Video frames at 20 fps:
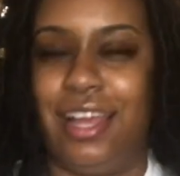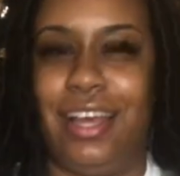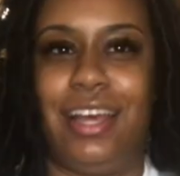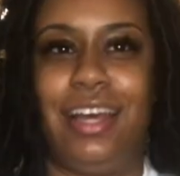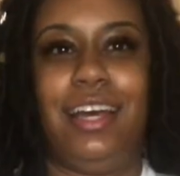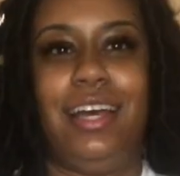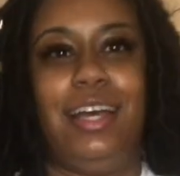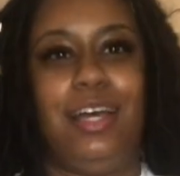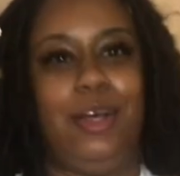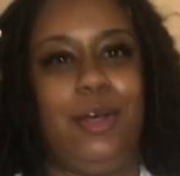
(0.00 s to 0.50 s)

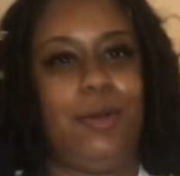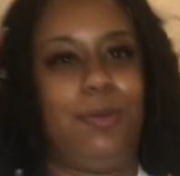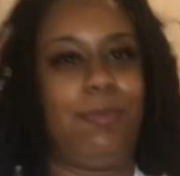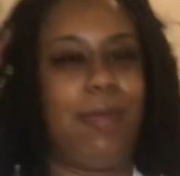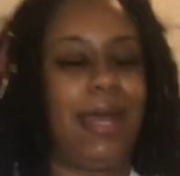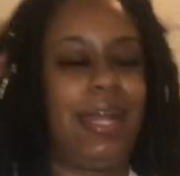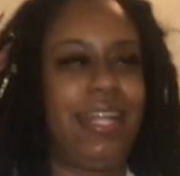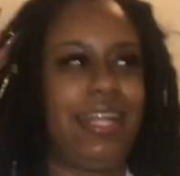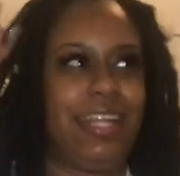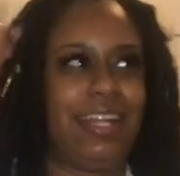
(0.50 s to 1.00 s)
I
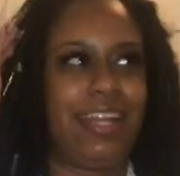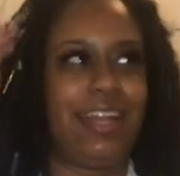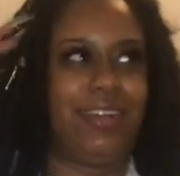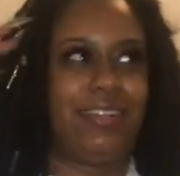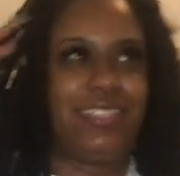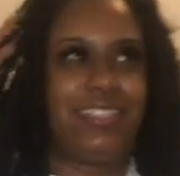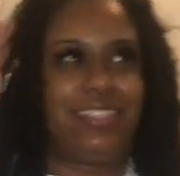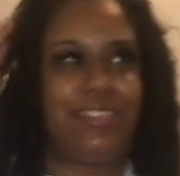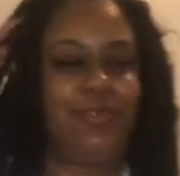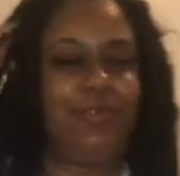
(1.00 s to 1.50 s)
didn't
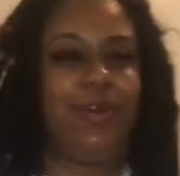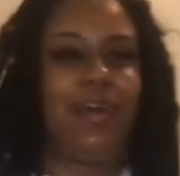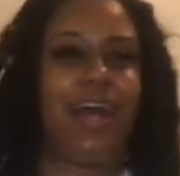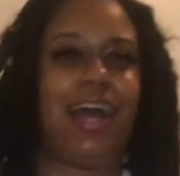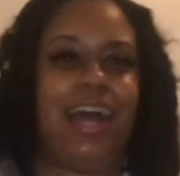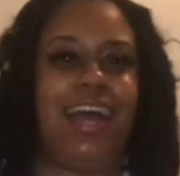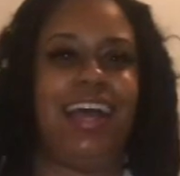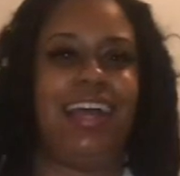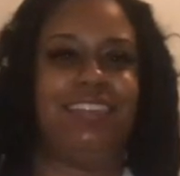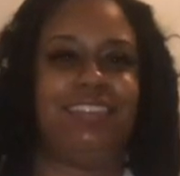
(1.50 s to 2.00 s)
notice. Well,
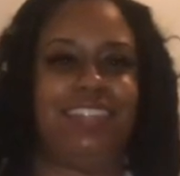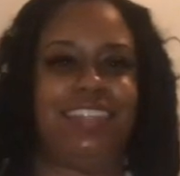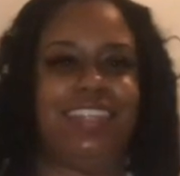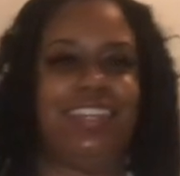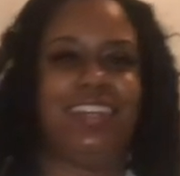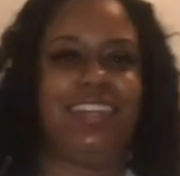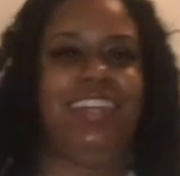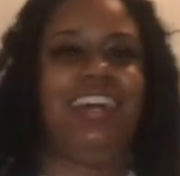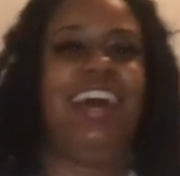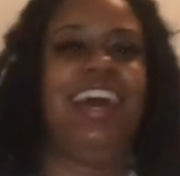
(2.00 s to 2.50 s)
I
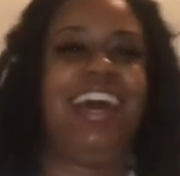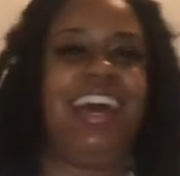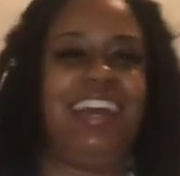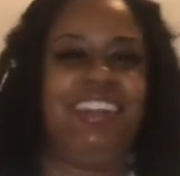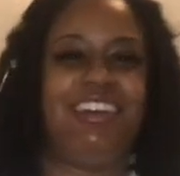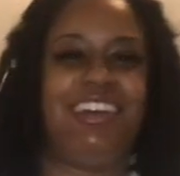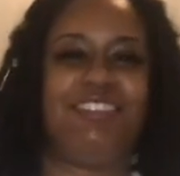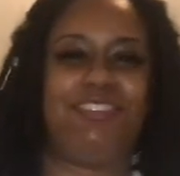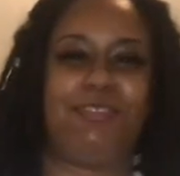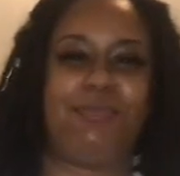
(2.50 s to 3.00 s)

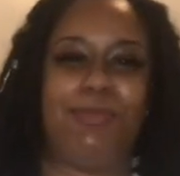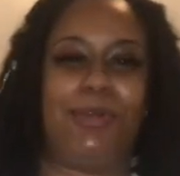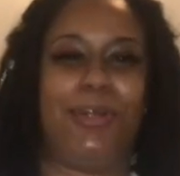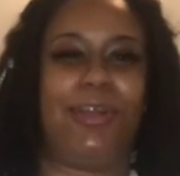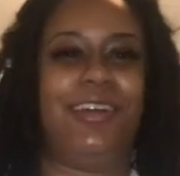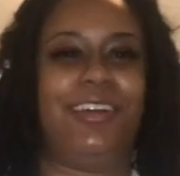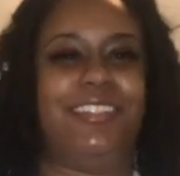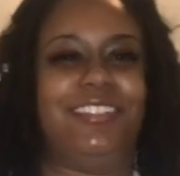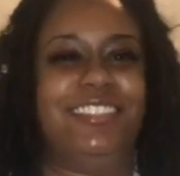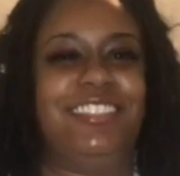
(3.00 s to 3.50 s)
don't have a
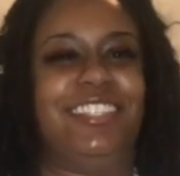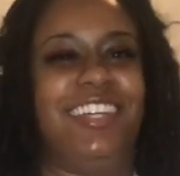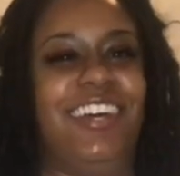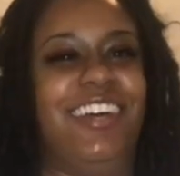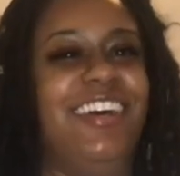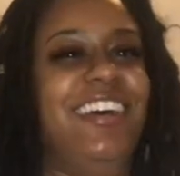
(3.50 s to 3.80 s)
bra on, so